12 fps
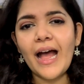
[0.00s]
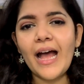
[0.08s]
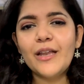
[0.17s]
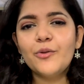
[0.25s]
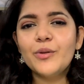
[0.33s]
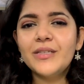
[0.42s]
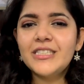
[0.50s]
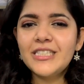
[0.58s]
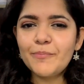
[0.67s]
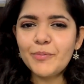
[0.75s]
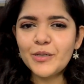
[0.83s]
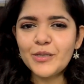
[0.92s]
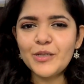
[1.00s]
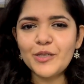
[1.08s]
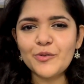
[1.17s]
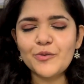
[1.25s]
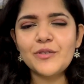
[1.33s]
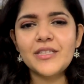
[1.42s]
And with typical
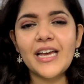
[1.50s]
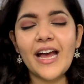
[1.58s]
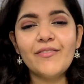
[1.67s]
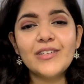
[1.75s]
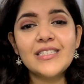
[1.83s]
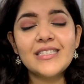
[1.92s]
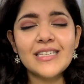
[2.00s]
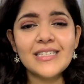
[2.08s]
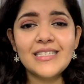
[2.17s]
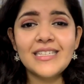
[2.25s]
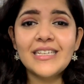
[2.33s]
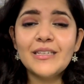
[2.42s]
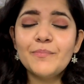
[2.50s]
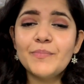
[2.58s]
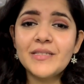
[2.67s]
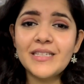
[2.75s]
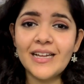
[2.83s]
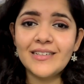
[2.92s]
use, they have a
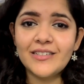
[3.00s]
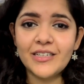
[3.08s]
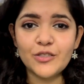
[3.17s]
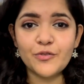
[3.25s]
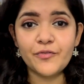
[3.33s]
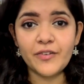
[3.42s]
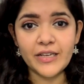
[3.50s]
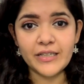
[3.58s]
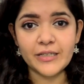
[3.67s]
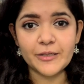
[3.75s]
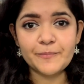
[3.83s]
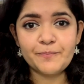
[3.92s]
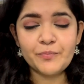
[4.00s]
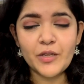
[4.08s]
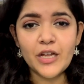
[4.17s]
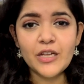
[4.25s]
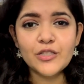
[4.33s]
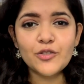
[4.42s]
16% rate of failure.
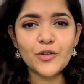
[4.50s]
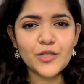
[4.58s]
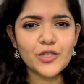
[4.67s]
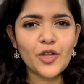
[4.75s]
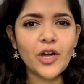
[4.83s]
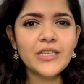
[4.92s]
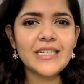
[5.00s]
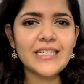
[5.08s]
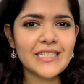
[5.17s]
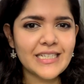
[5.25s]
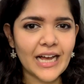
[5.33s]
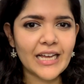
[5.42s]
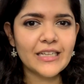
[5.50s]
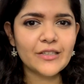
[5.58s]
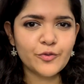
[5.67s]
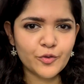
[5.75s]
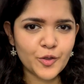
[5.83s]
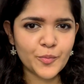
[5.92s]
So it's not
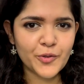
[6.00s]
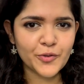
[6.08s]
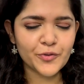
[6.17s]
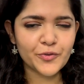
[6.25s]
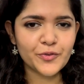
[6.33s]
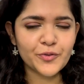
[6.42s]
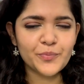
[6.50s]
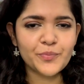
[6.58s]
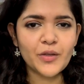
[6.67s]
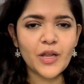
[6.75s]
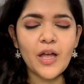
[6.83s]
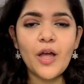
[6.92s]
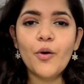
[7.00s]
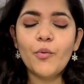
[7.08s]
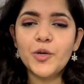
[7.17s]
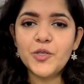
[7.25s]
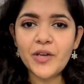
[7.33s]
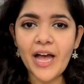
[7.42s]
entirely foolproof.
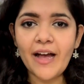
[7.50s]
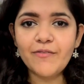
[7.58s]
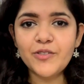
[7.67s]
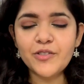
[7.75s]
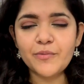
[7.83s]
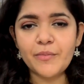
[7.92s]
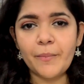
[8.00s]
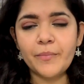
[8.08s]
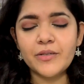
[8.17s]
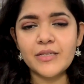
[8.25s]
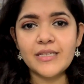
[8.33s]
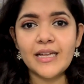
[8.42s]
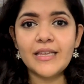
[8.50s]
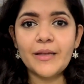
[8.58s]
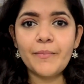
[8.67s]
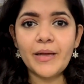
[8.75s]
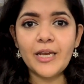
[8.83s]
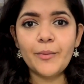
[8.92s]
What you have to remember is that
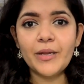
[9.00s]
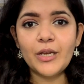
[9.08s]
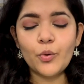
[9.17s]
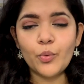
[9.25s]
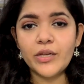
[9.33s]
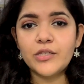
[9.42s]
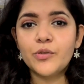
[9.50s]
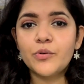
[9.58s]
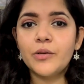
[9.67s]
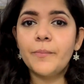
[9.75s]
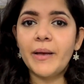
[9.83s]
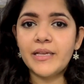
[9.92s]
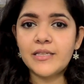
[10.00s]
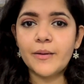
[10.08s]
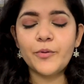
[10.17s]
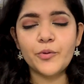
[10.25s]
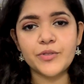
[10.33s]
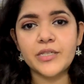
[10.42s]
there are many, many ways you can mess
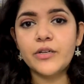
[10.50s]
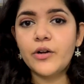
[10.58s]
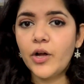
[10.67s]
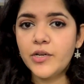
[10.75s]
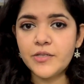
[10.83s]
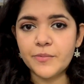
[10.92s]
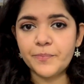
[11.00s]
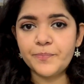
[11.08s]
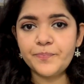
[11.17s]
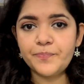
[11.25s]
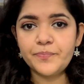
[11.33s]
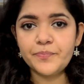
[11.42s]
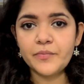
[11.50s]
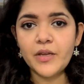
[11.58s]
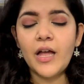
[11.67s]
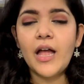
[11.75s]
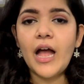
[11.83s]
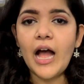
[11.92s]
up using a condom.
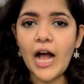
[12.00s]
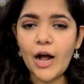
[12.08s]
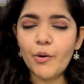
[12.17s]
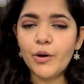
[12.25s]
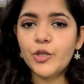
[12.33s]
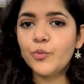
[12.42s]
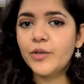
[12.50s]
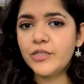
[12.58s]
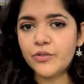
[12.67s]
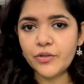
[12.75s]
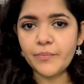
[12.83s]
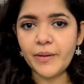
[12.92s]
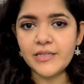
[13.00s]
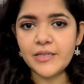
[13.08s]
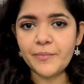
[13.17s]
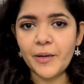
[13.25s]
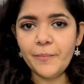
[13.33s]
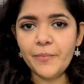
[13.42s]
How are the ways you can mess
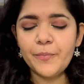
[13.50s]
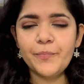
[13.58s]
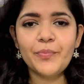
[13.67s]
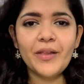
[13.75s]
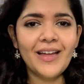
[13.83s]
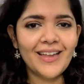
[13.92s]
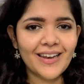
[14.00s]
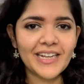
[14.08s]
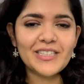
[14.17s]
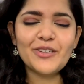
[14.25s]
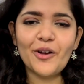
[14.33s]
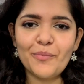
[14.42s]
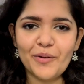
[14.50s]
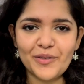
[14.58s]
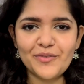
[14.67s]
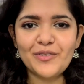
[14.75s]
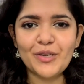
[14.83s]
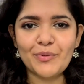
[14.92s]
them up? Let's
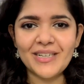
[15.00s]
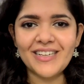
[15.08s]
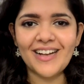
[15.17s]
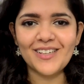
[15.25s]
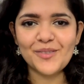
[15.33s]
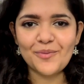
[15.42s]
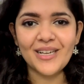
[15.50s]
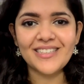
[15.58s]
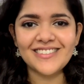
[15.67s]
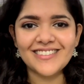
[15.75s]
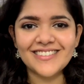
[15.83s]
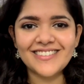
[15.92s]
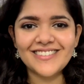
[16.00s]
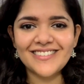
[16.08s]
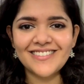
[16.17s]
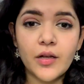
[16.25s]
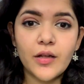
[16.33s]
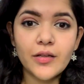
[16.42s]
about the frequently asked questions.
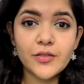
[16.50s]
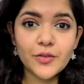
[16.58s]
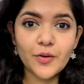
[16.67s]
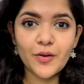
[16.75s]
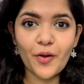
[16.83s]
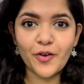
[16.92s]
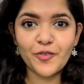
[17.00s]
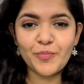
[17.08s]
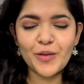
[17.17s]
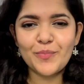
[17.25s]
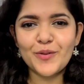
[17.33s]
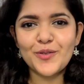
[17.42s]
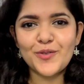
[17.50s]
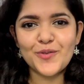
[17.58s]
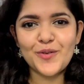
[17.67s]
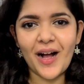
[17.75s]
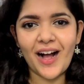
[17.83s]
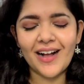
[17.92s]
So a lot of people
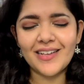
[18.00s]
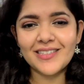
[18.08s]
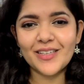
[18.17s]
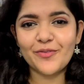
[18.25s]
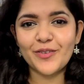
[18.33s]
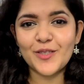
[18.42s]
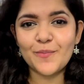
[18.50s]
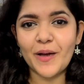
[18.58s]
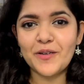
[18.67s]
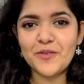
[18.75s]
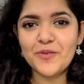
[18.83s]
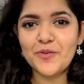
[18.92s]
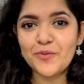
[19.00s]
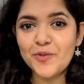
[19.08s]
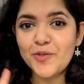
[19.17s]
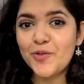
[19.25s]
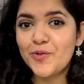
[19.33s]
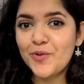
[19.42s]
do ask if it's better to
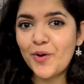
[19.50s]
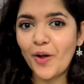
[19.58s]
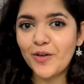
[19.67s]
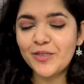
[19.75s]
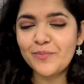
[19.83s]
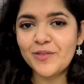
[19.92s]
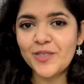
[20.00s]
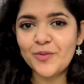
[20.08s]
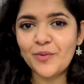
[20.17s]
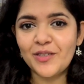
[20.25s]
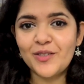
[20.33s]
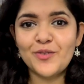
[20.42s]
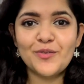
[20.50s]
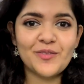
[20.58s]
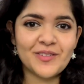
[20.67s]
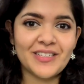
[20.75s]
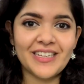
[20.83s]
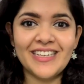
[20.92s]
use two condoms at once to
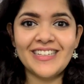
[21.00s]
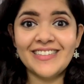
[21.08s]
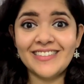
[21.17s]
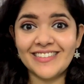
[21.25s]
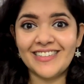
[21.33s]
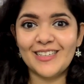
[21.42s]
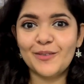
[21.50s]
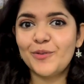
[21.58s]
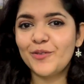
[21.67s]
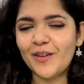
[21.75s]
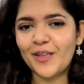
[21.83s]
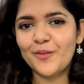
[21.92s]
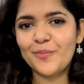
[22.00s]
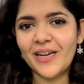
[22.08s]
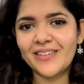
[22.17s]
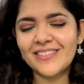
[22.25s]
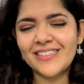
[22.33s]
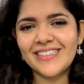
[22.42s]
really, really prevent the
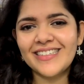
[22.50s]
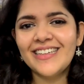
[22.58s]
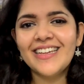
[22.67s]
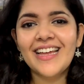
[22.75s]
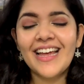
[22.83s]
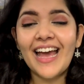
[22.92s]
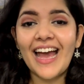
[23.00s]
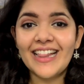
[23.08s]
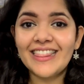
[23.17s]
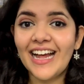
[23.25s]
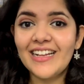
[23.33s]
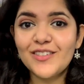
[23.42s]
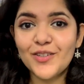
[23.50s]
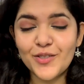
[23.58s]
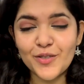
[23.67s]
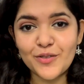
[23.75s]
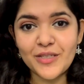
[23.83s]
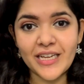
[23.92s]
pregnancy. And that's not
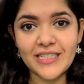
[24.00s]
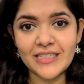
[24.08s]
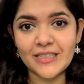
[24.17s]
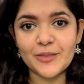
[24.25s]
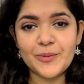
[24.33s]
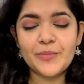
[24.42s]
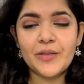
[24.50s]
a good idea.